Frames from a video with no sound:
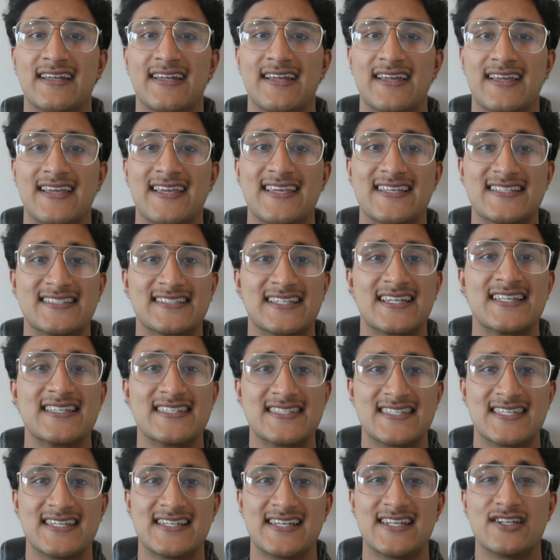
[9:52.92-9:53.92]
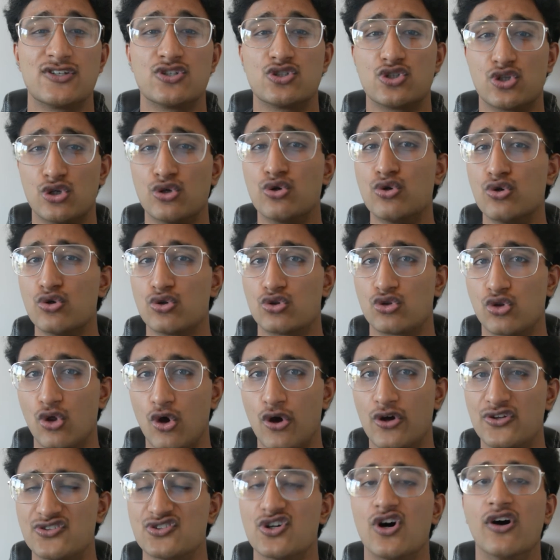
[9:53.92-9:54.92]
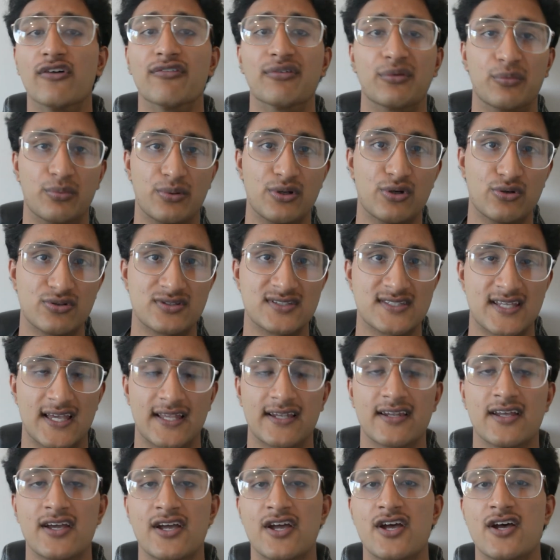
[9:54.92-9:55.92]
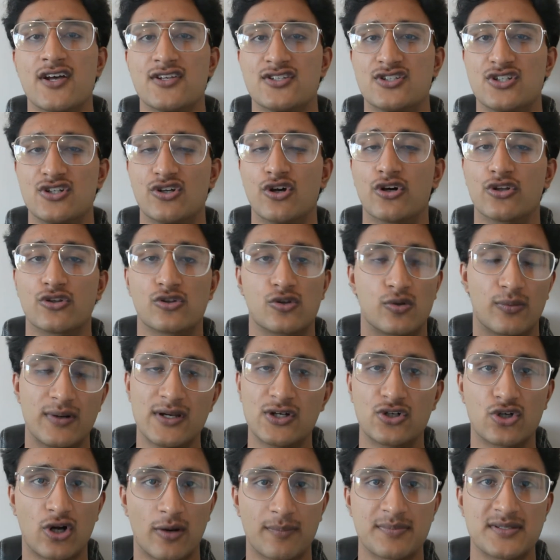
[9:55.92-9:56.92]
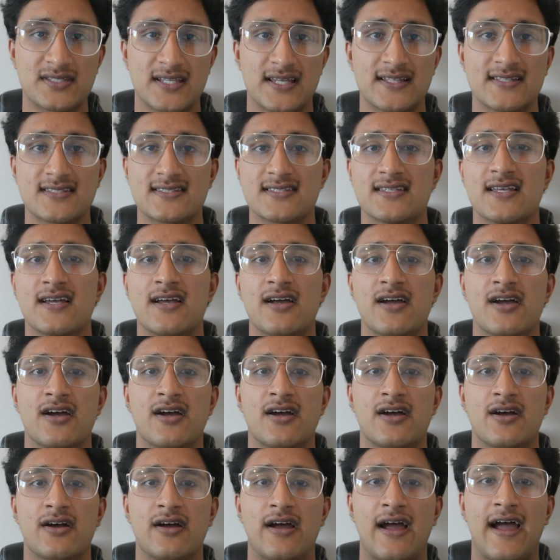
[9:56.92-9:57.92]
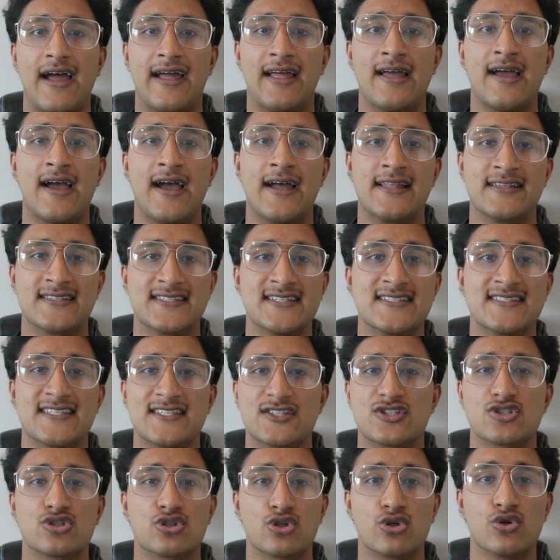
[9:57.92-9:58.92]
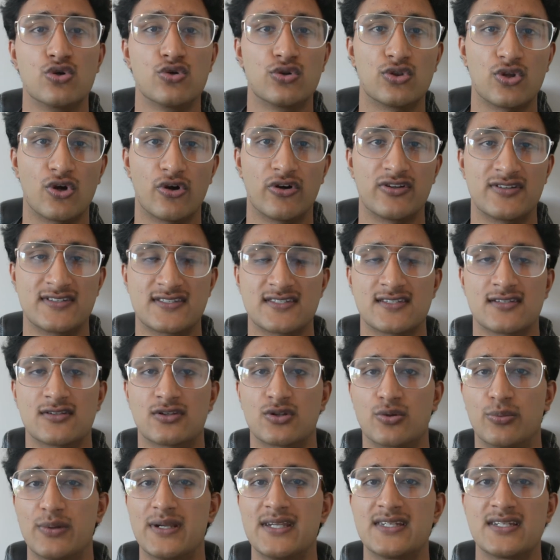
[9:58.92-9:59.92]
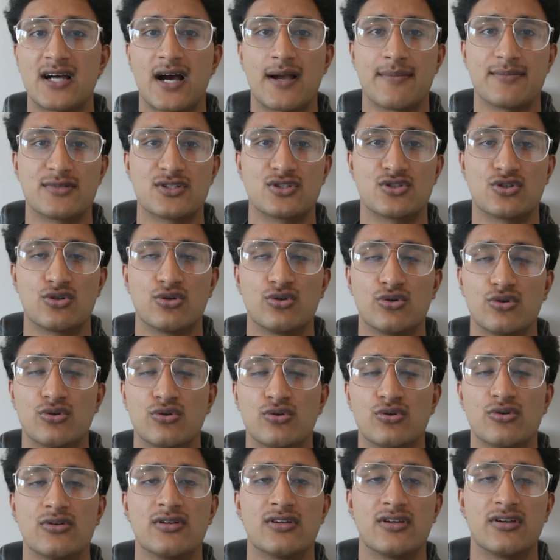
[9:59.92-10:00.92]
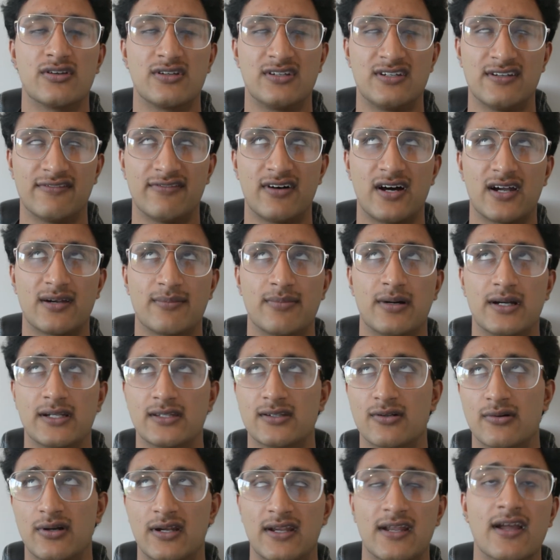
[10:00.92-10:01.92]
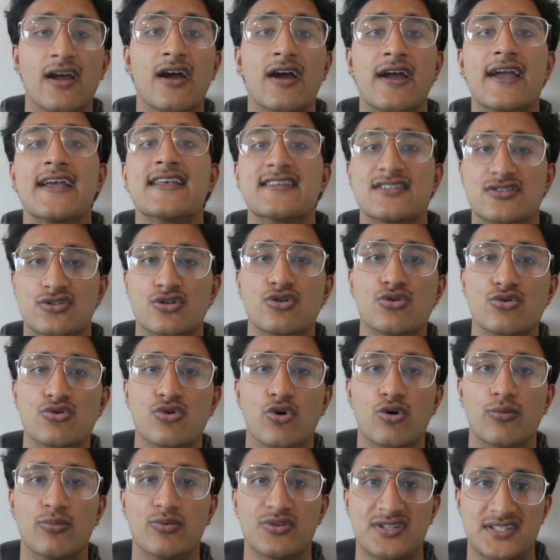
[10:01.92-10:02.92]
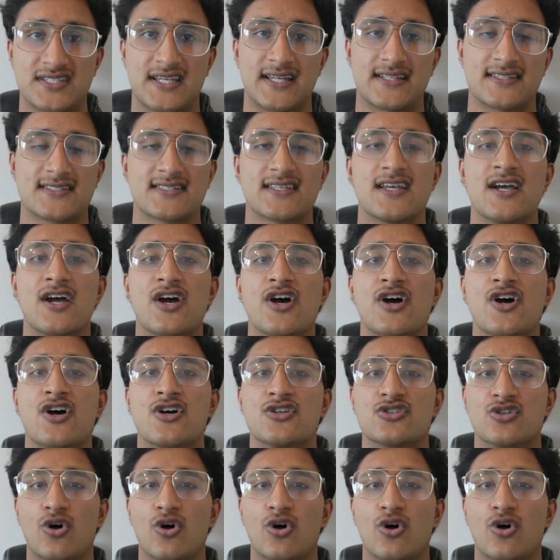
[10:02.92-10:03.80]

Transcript: is considered 2/3 of a real set. So you got 3 drop sets, And since it's 2/3, 3 times 2 divided by 3 is 2 normal sets. So